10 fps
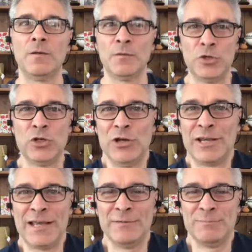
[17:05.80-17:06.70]
you know,
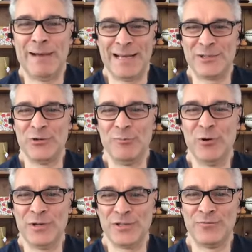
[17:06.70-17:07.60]
again back to your
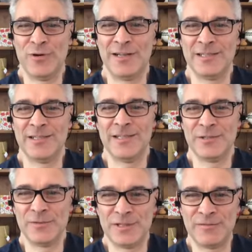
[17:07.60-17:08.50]
point of why didn't I
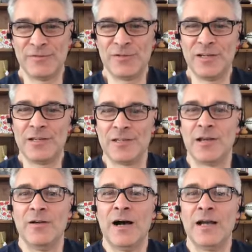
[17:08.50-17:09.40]
do this 15 mm. years
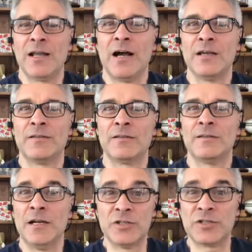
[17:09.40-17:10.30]
ago? I I
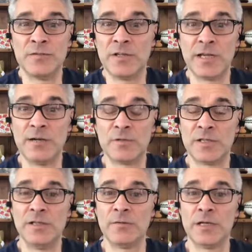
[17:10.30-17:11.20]
I just don't think I was
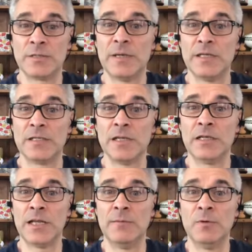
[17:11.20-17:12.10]
in the right space
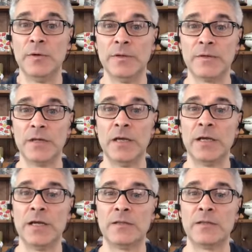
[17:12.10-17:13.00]
at that point. Yeah. And
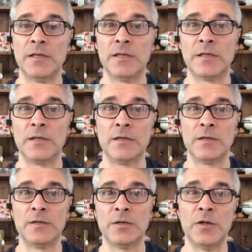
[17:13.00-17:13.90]
I think
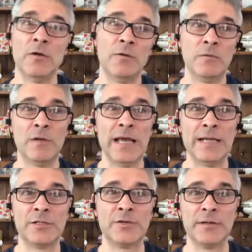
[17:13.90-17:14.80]
you know,
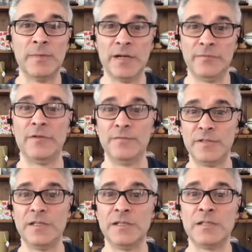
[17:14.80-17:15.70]
entering my
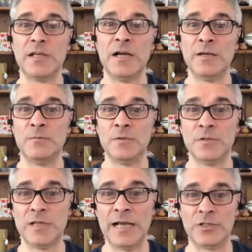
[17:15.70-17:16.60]
50s, I
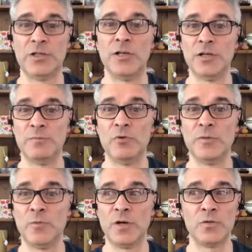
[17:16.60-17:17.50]
was actually at a point
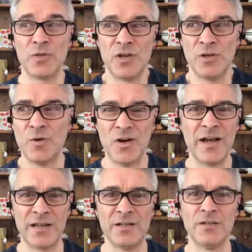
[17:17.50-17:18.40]
mm. where I mm. thought, you know what,
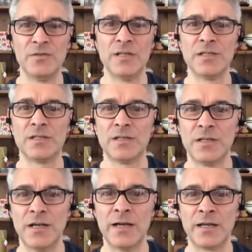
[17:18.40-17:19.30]
I can do this.
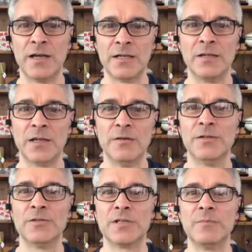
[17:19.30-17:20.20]
Yeah. I, I can go and
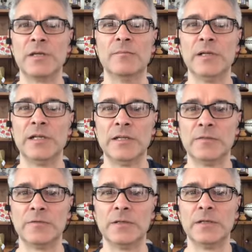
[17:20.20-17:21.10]
do something completely
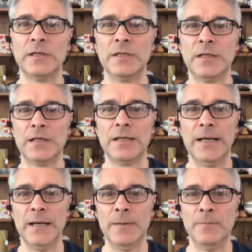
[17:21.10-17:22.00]
different. Yeah.
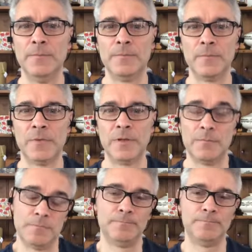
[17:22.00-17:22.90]
Um,
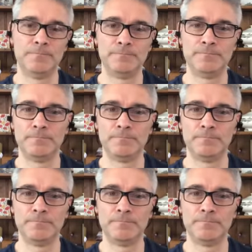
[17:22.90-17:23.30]
I want to